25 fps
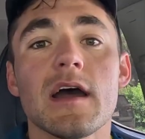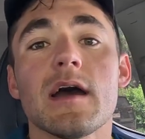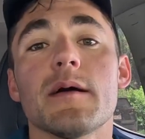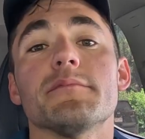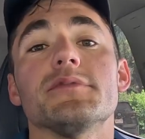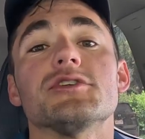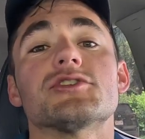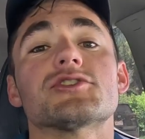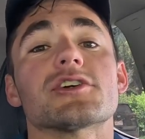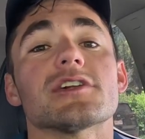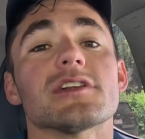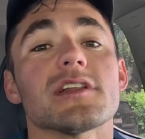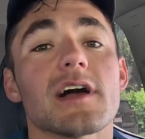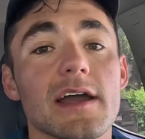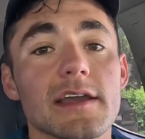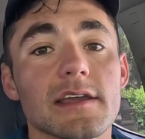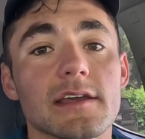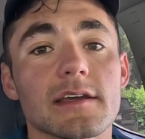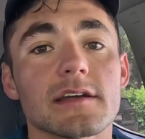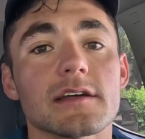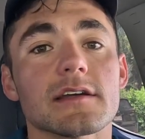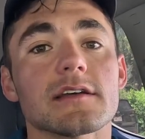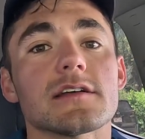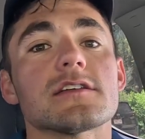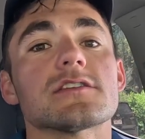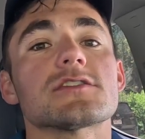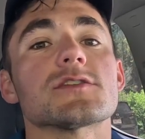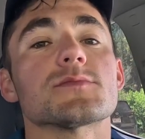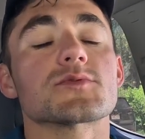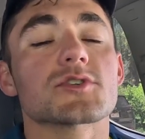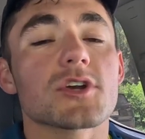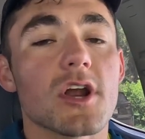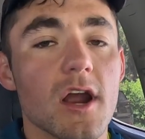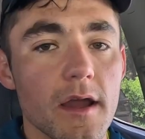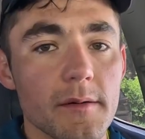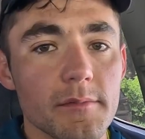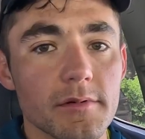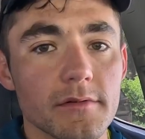Be sure to like,
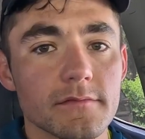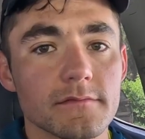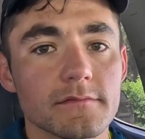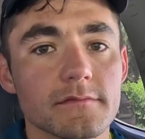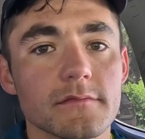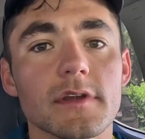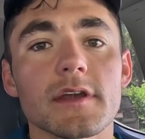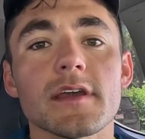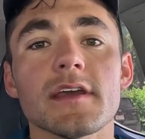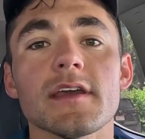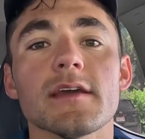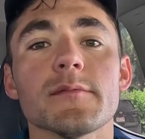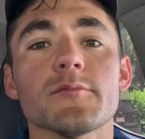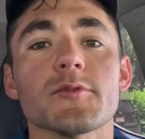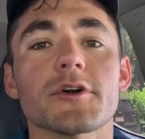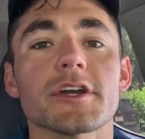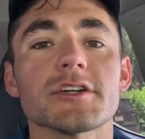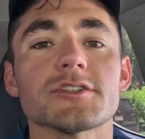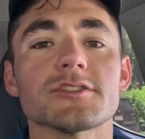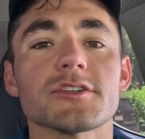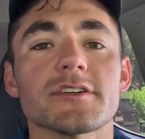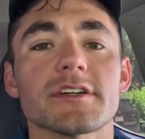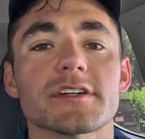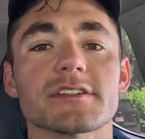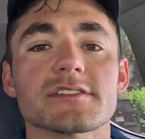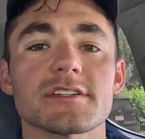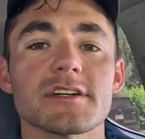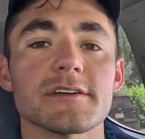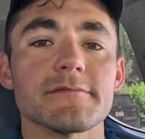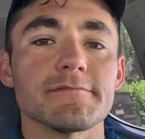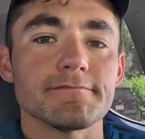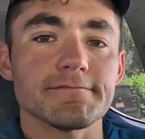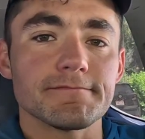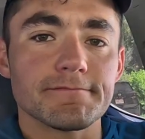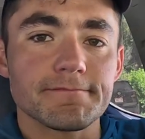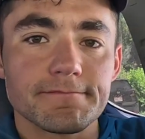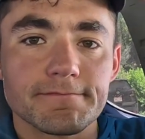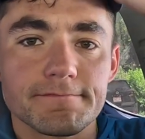subscribe, and we'll catch y'all next
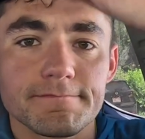time.